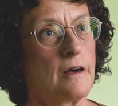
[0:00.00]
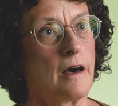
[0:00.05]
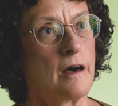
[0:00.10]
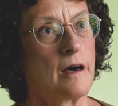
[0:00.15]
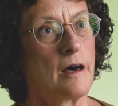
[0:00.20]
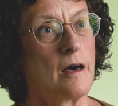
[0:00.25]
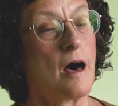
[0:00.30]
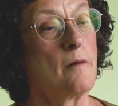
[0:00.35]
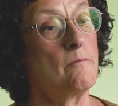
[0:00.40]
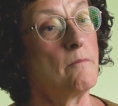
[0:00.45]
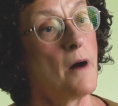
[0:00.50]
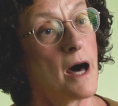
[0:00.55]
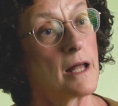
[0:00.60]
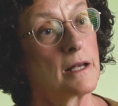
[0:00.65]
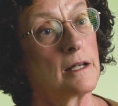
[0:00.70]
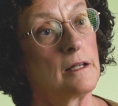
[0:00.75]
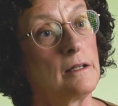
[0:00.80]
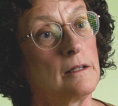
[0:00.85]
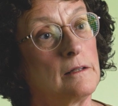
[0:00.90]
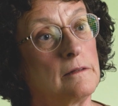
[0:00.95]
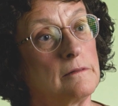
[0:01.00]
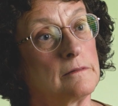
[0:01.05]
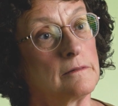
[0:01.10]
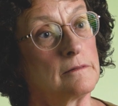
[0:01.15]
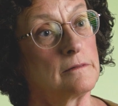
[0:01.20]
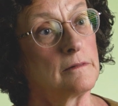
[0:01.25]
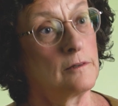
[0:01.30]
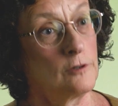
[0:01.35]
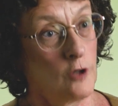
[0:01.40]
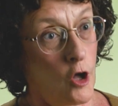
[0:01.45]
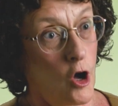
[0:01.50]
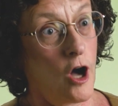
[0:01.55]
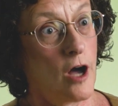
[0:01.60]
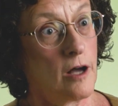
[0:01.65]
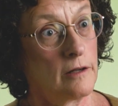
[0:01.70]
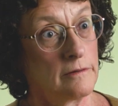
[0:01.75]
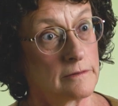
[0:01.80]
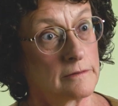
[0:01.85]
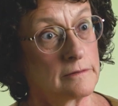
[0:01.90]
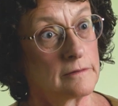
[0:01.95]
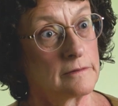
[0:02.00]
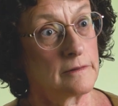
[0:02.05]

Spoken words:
a model law